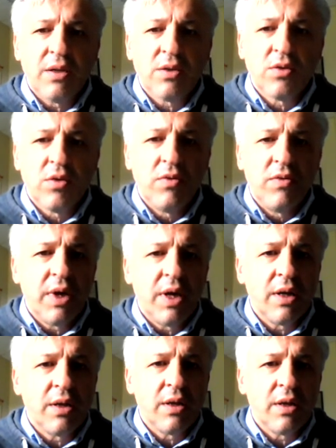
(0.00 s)
so we
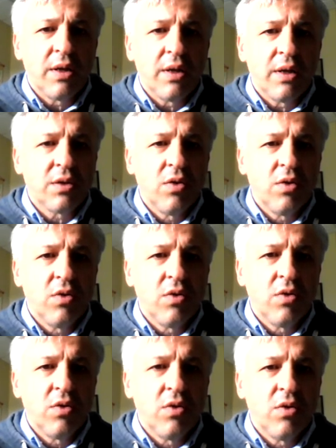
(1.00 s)
can just go
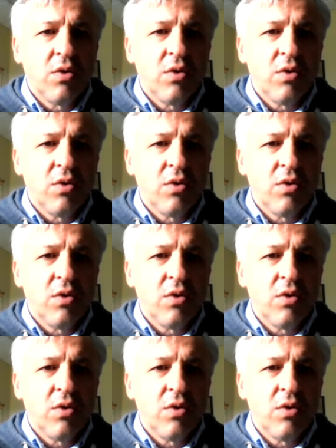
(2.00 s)
and